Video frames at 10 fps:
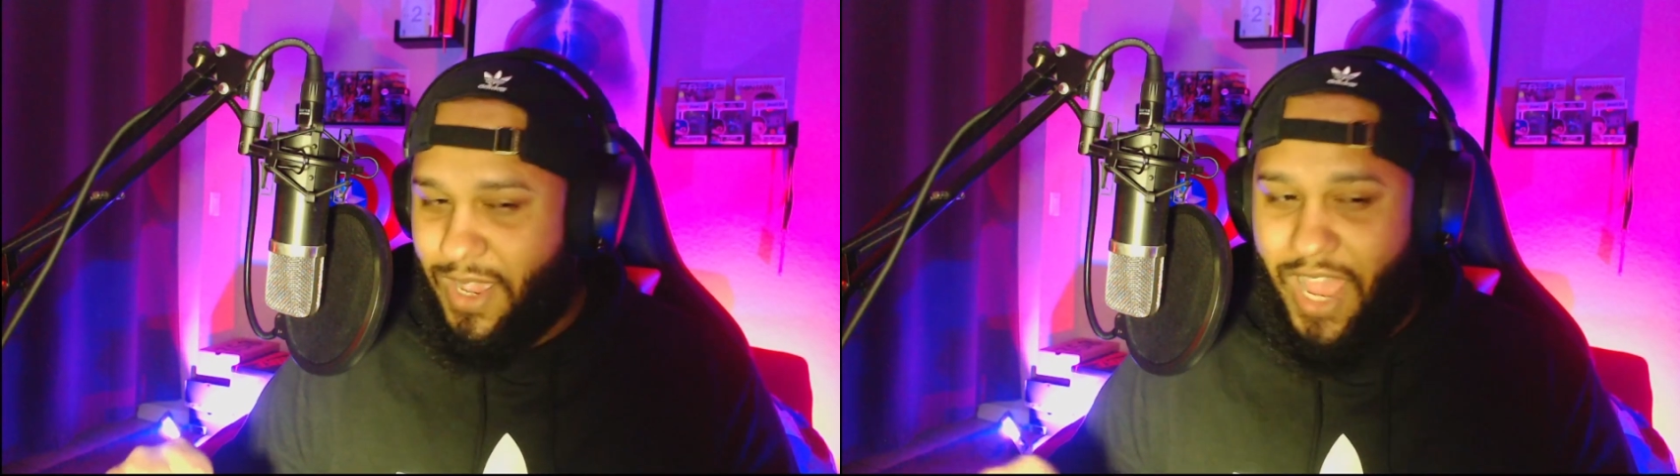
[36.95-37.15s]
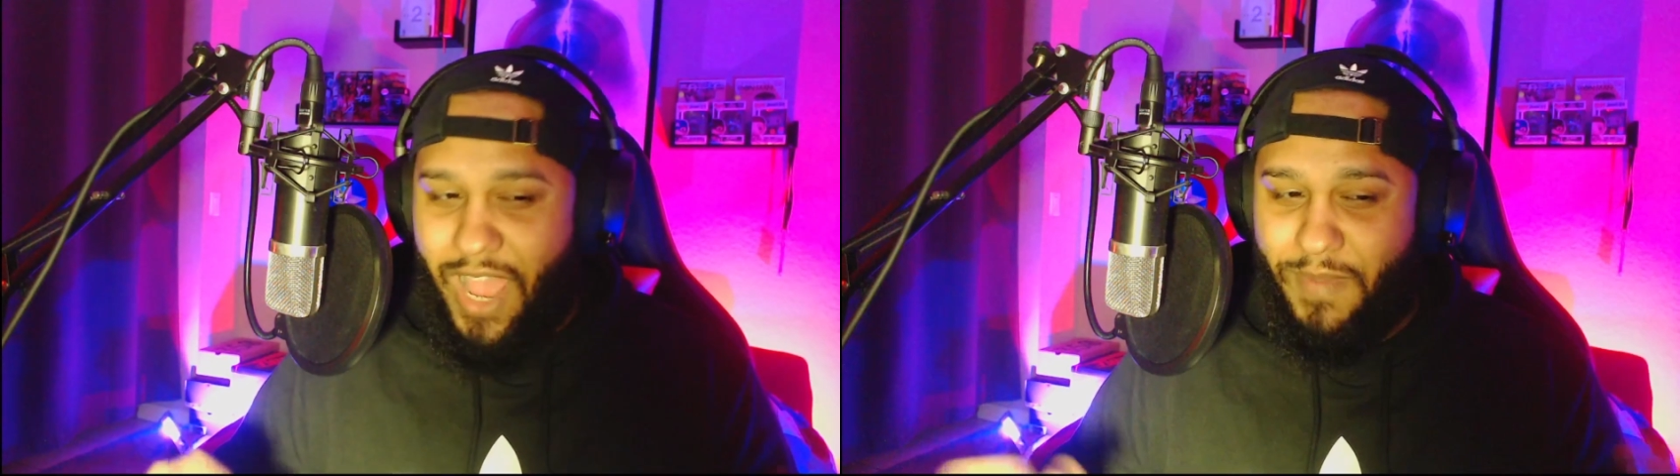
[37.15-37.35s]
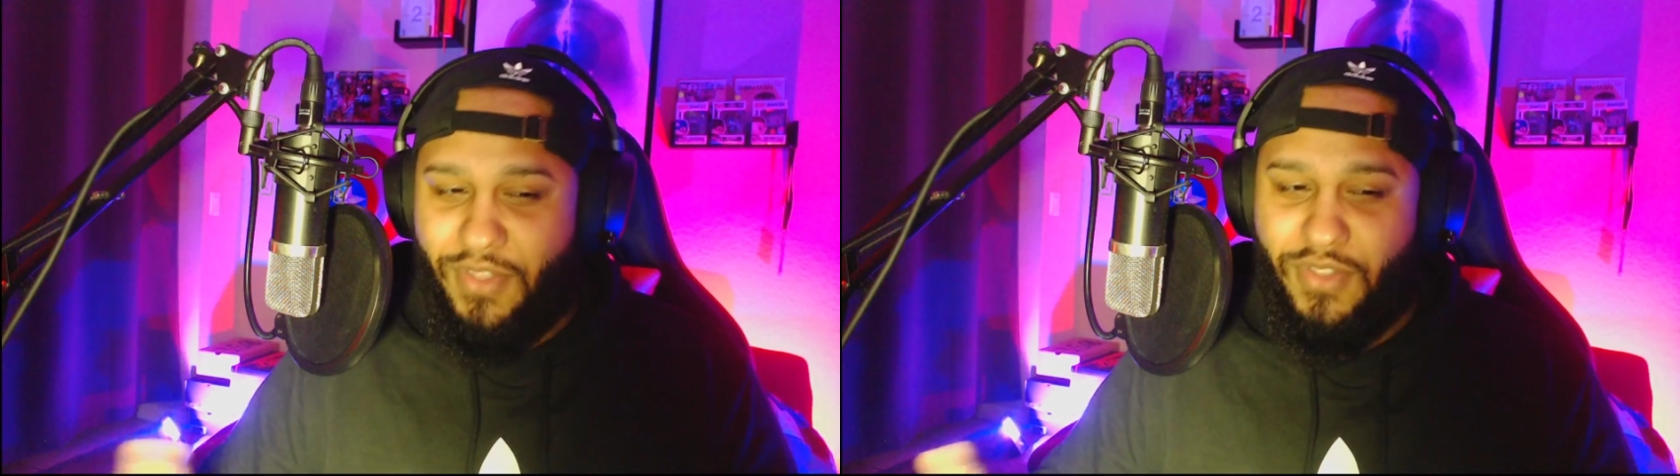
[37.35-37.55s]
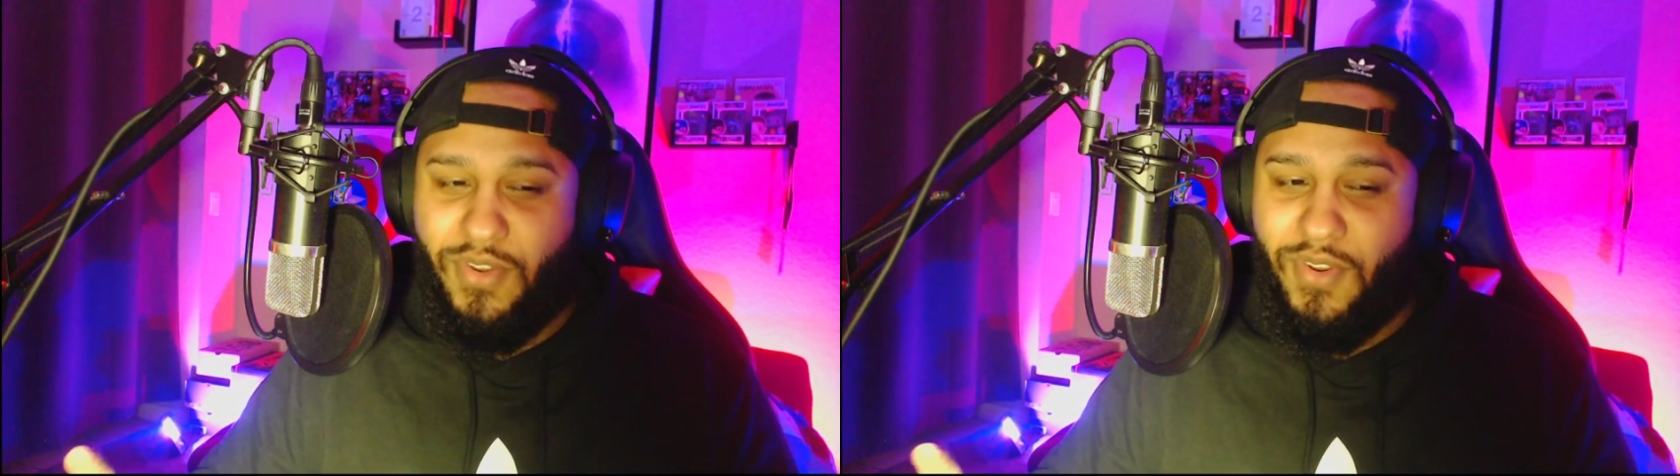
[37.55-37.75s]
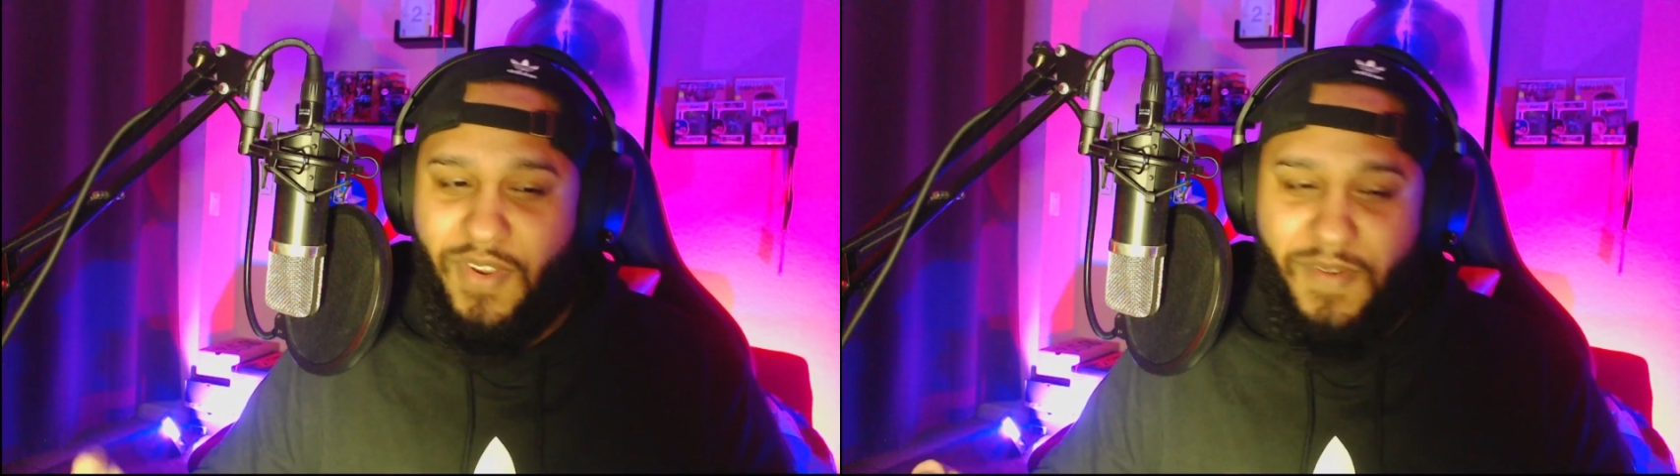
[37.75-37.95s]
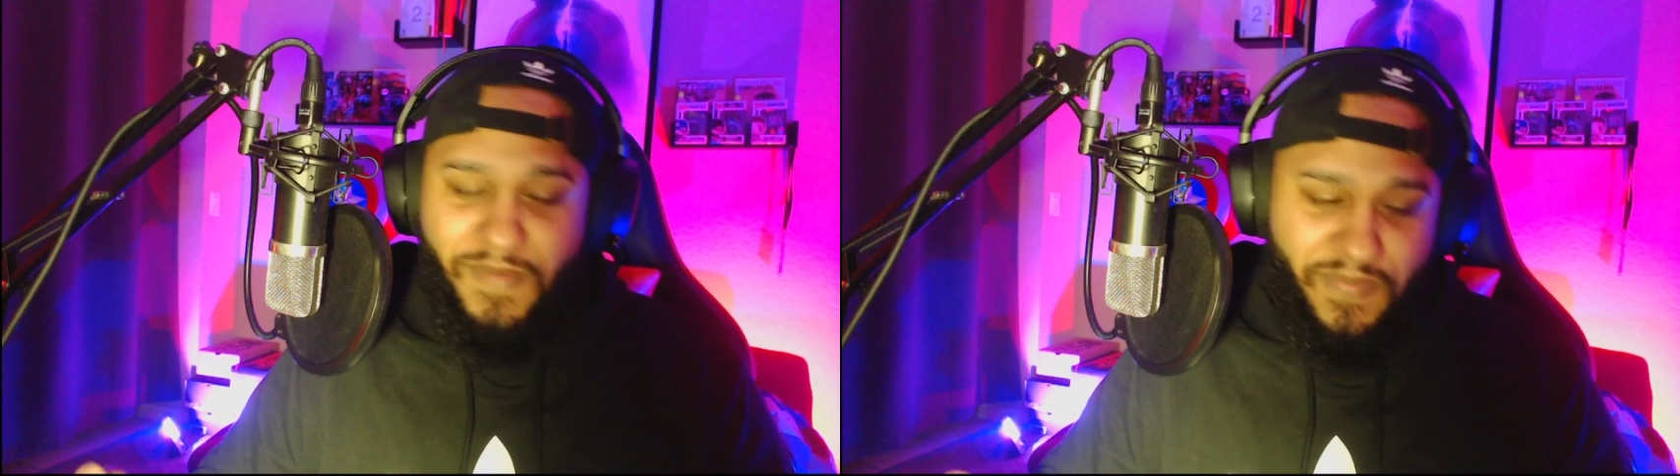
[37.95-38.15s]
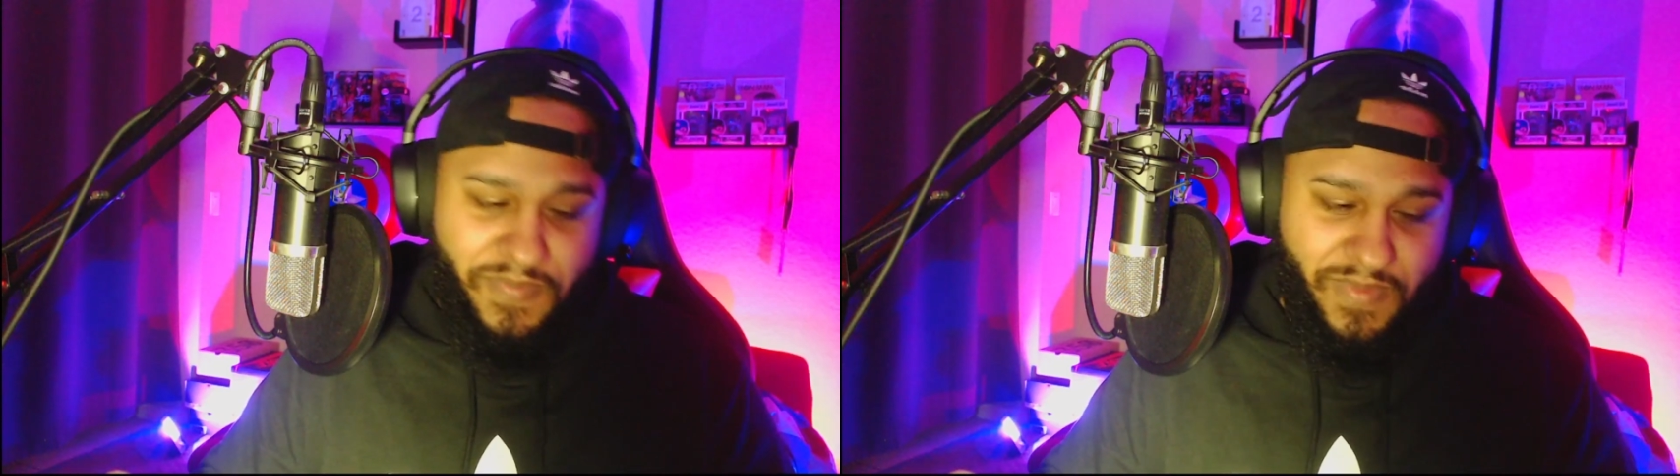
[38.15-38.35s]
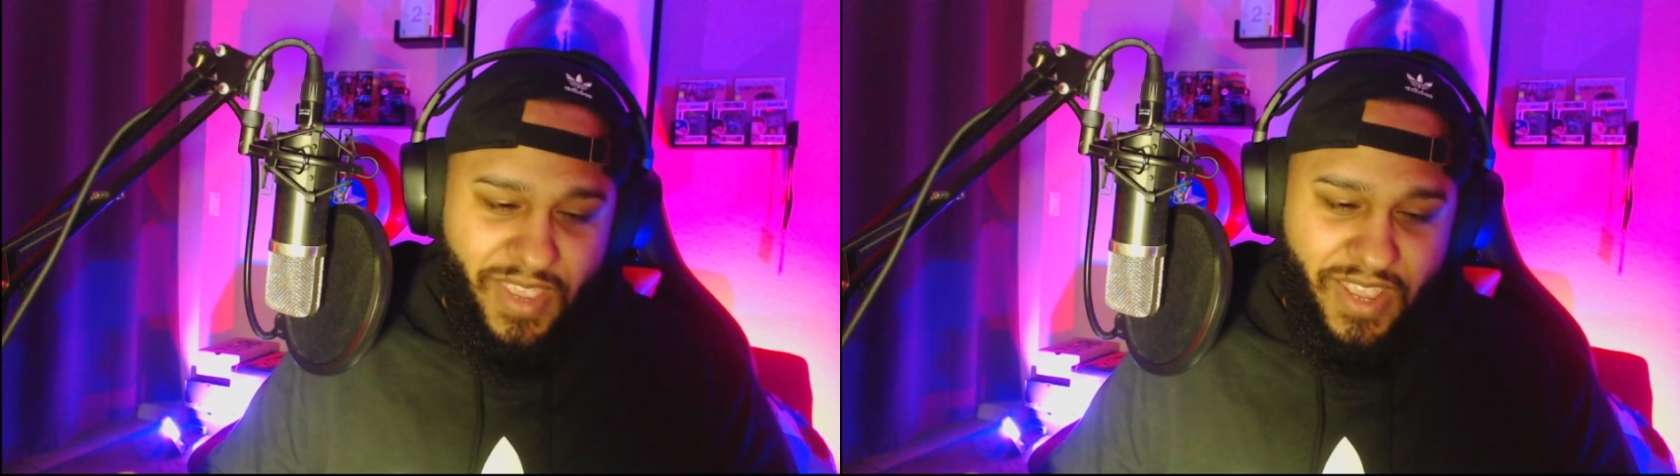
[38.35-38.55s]
I'm not sure.
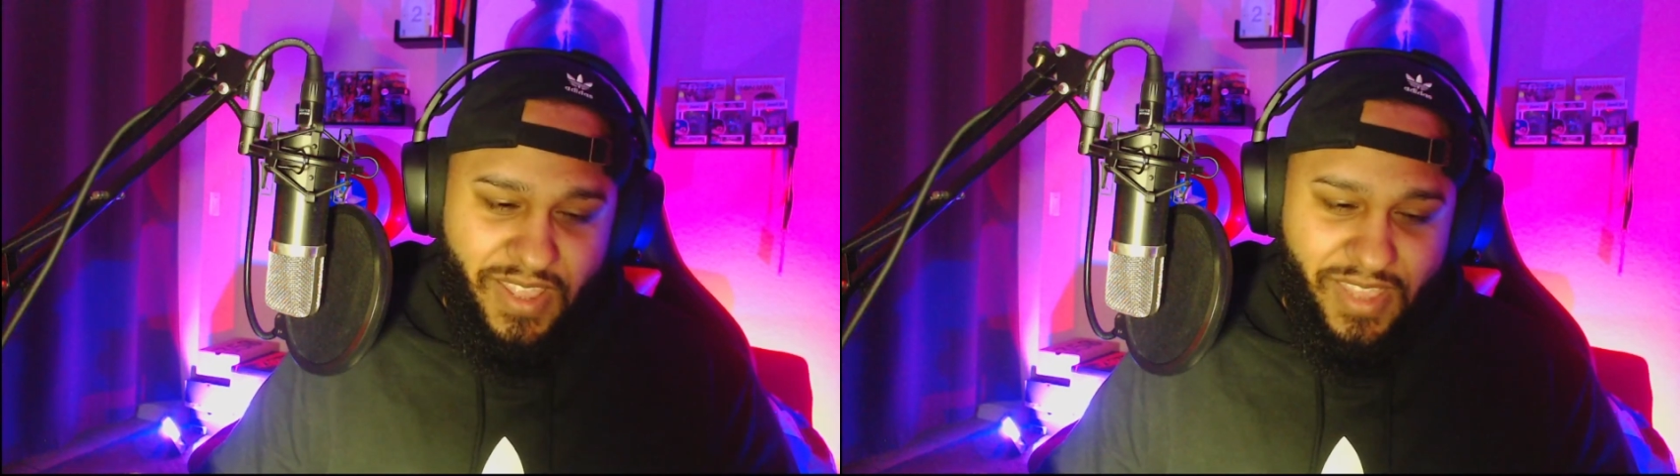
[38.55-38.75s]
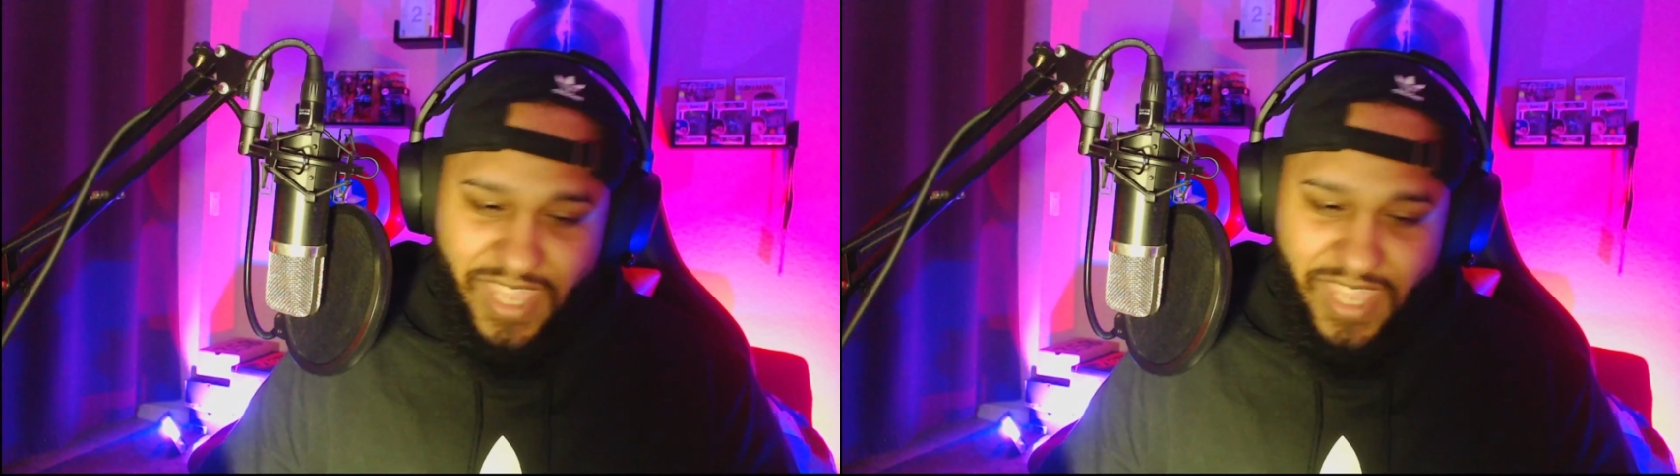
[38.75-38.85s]
They